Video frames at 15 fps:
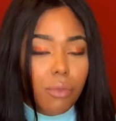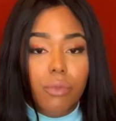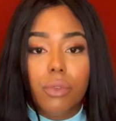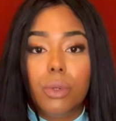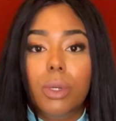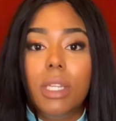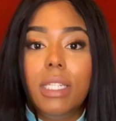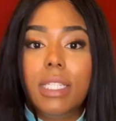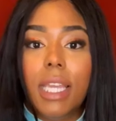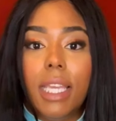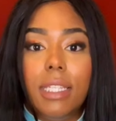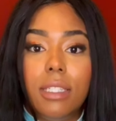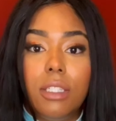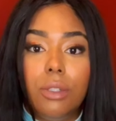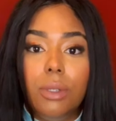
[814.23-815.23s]
fruity
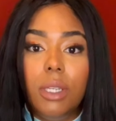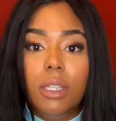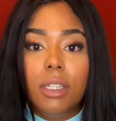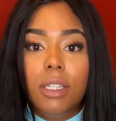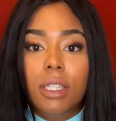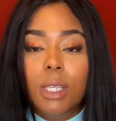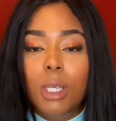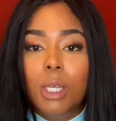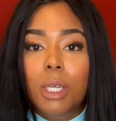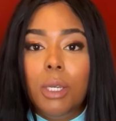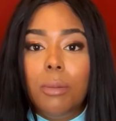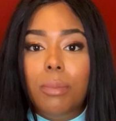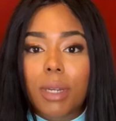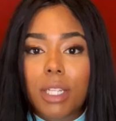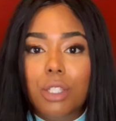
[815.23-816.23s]
taste to it,
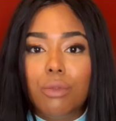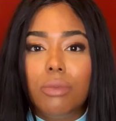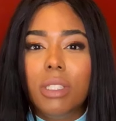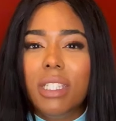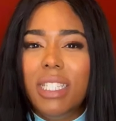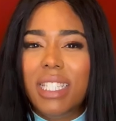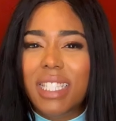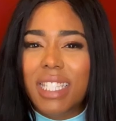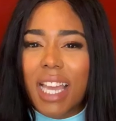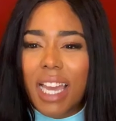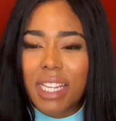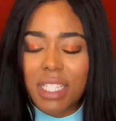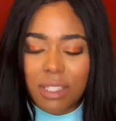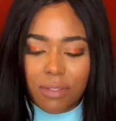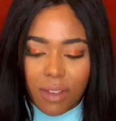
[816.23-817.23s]
but it's really
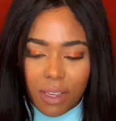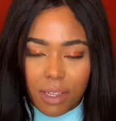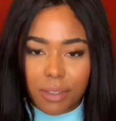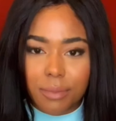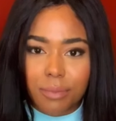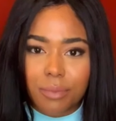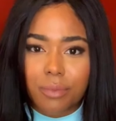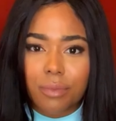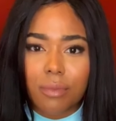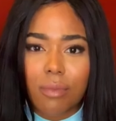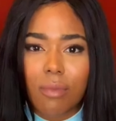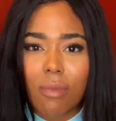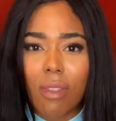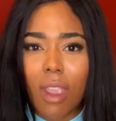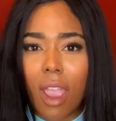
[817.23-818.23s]
satisfying.
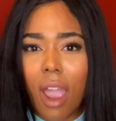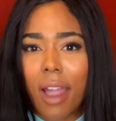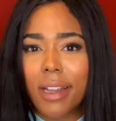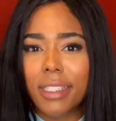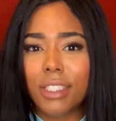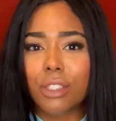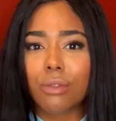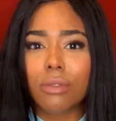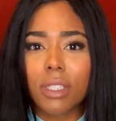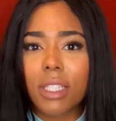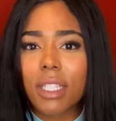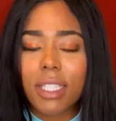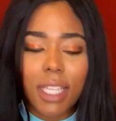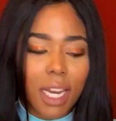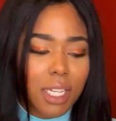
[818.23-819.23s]
It's really
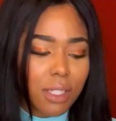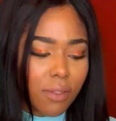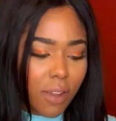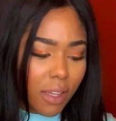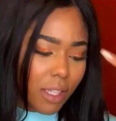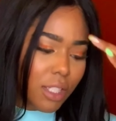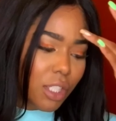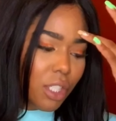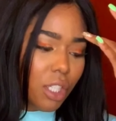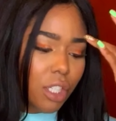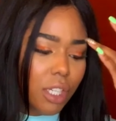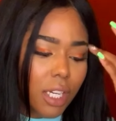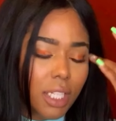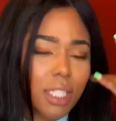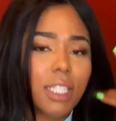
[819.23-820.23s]
satisfying. It's
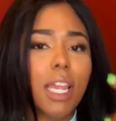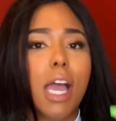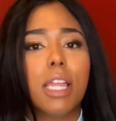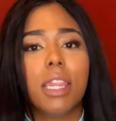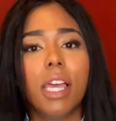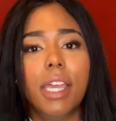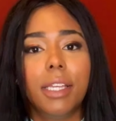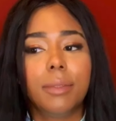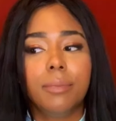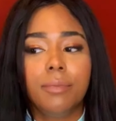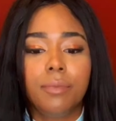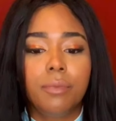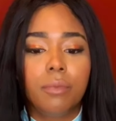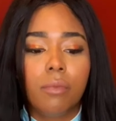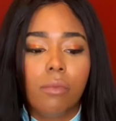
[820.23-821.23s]
good. It's not like,
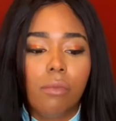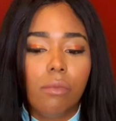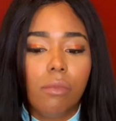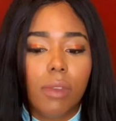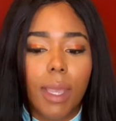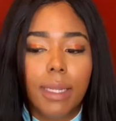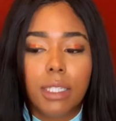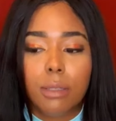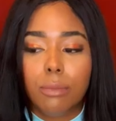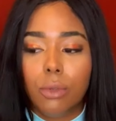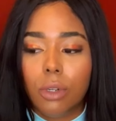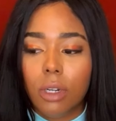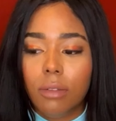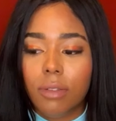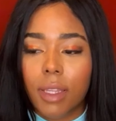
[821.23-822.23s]
it's
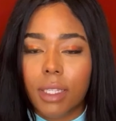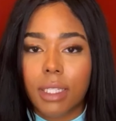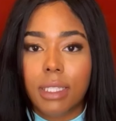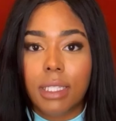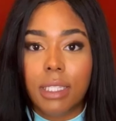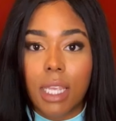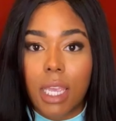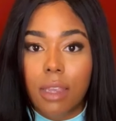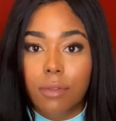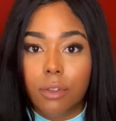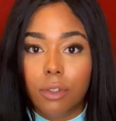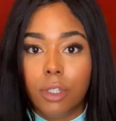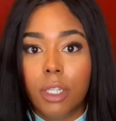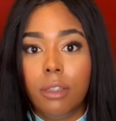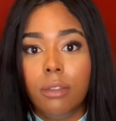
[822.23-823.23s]
more of like a
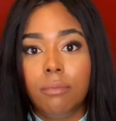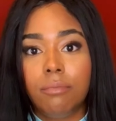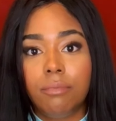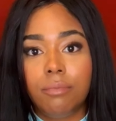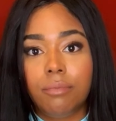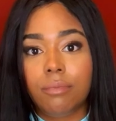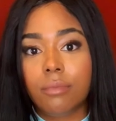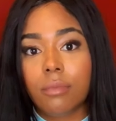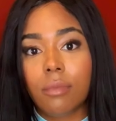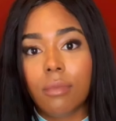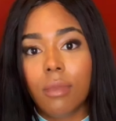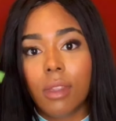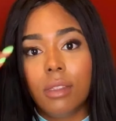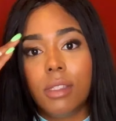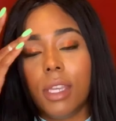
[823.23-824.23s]
savory
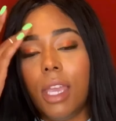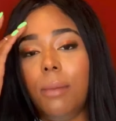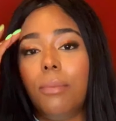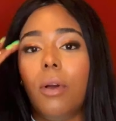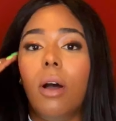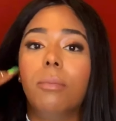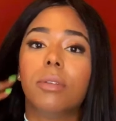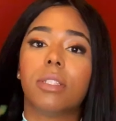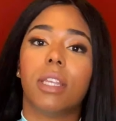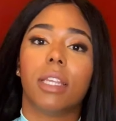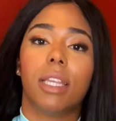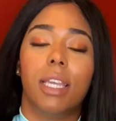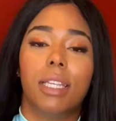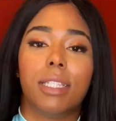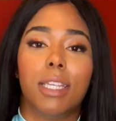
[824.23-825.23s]
type, almost like
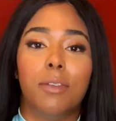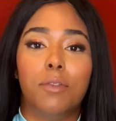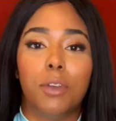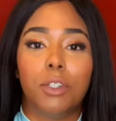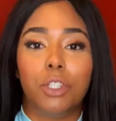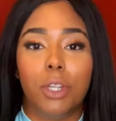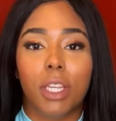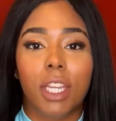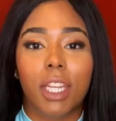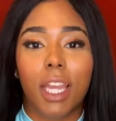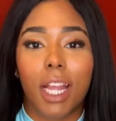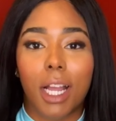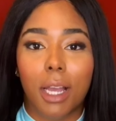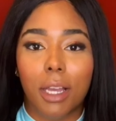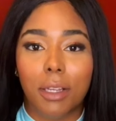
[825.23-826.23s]
as if you're drinking
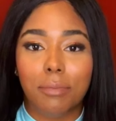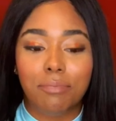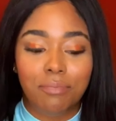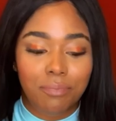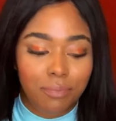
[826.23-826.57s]
like a